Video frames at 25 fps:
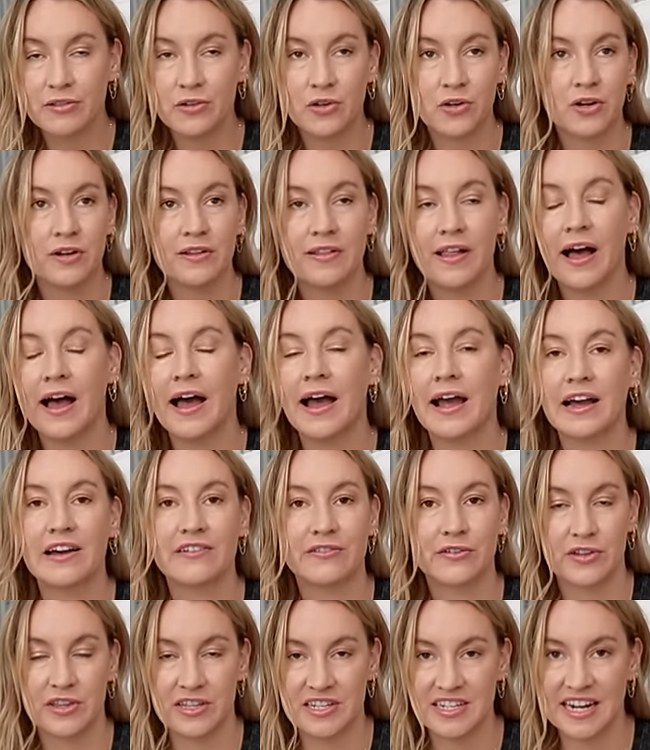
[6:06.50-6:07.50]
look-alike
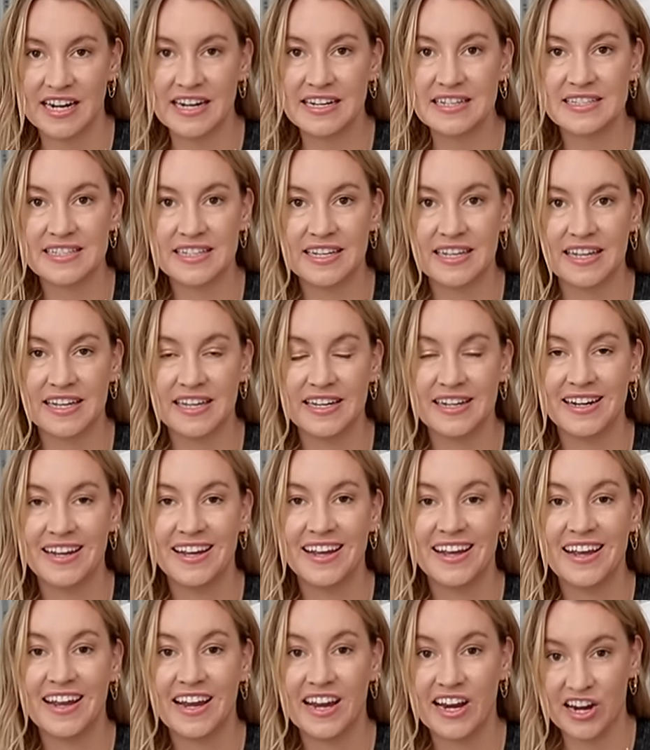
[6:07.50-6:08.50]
for the Dyson
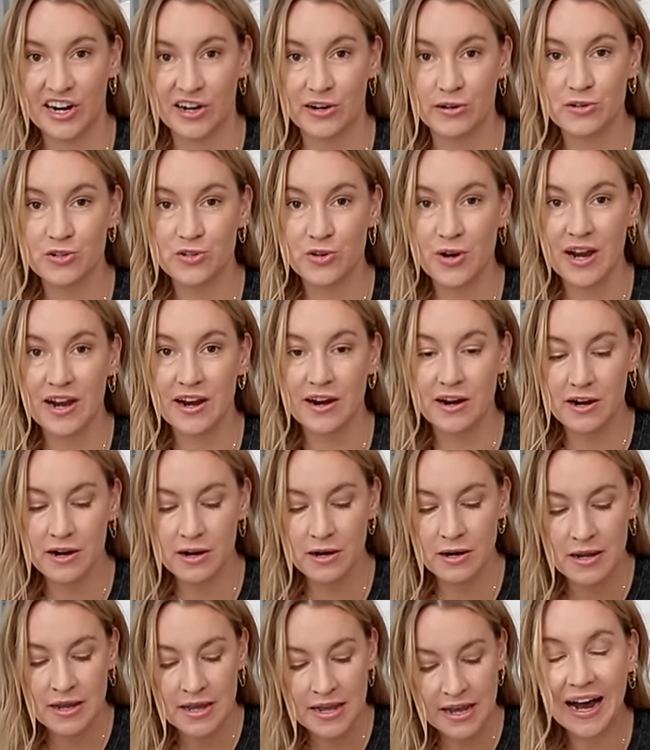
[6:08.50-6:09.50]
hair
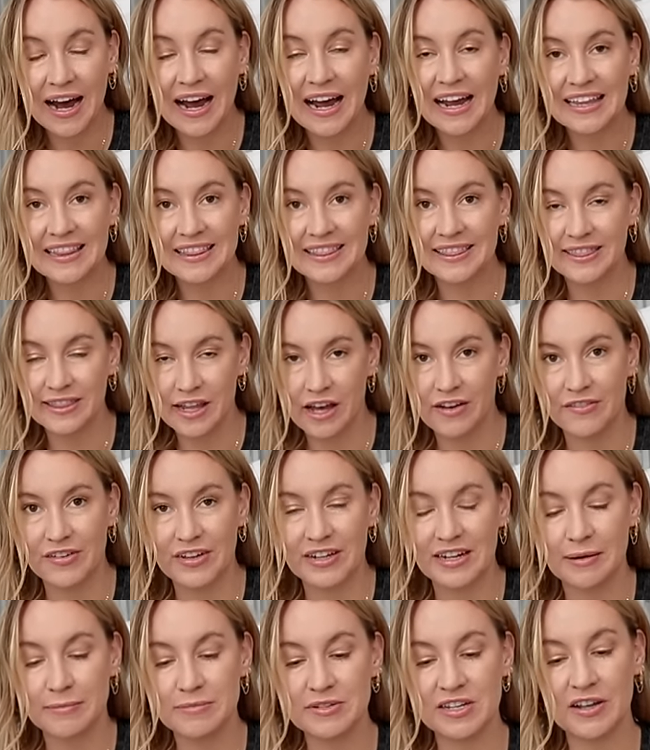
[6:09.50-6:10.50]
dryer. I love
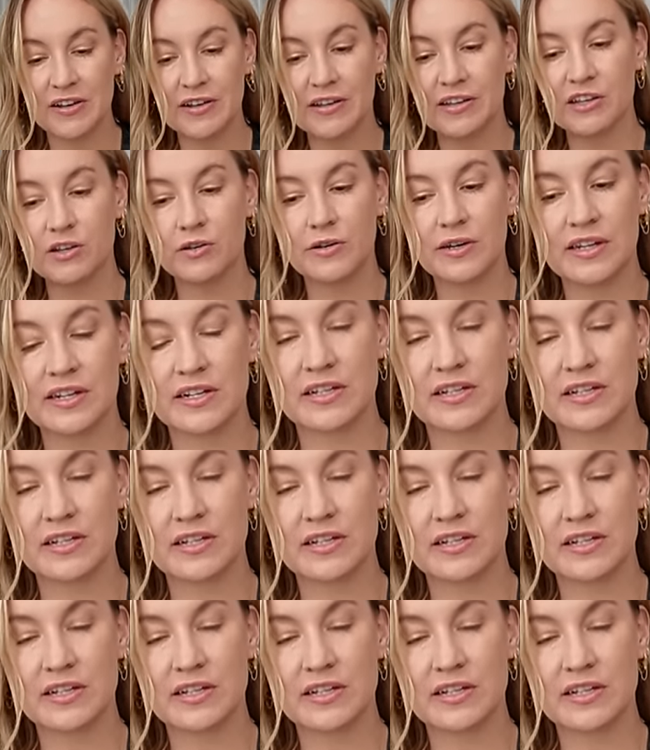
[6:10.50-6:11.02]
it. I'm telling you, it